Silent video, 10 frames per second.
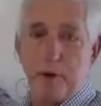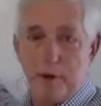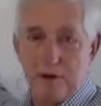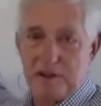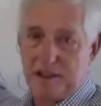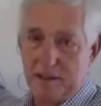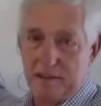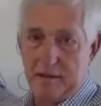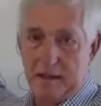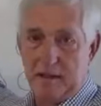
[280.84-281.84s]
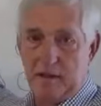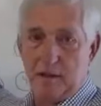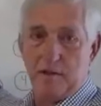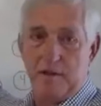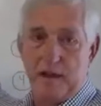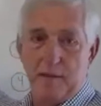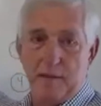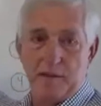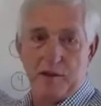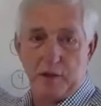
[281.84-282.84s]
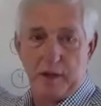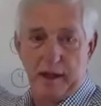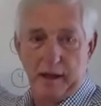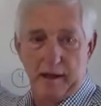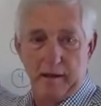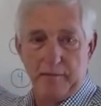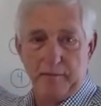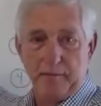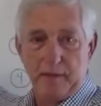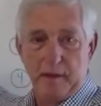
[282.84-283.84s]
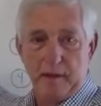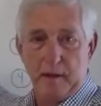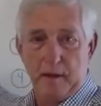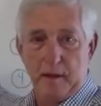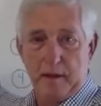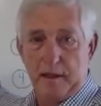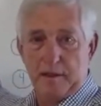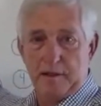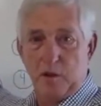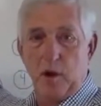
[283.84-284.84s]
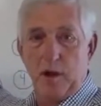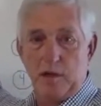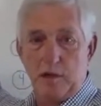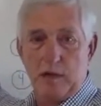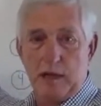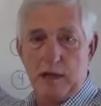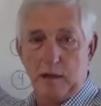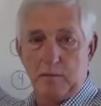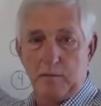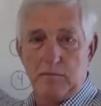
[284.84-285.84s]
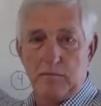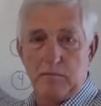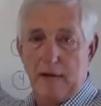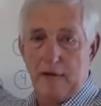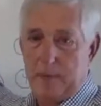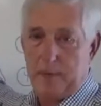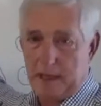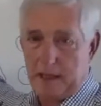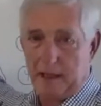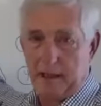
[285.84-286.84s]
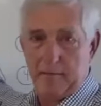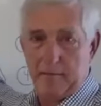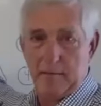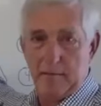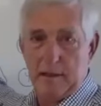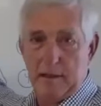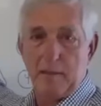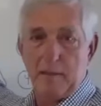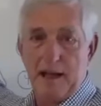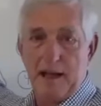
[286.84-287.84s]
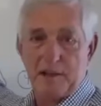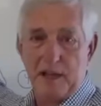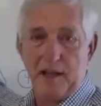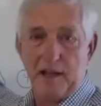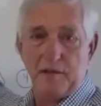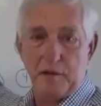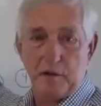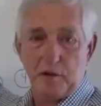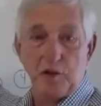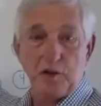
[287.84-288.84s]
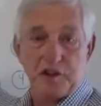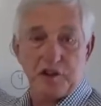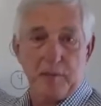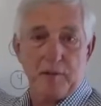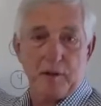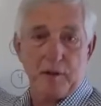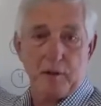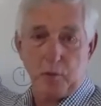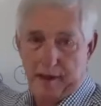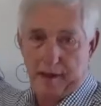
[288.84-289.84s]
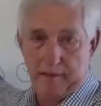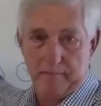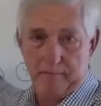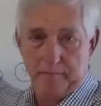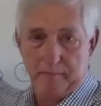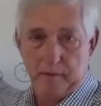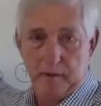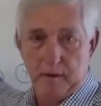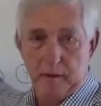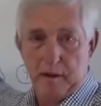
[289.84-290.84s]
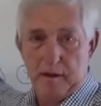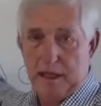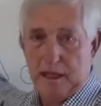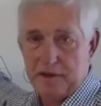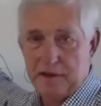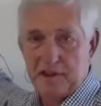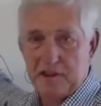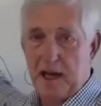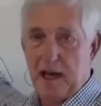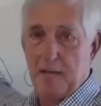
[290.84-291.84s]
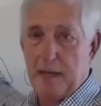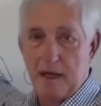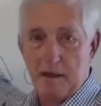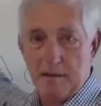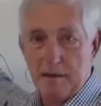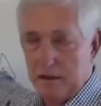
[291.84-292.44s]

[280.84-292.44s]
person in your family tree, it's going to help everybody in the past and the future to some degree. Now, this is not about,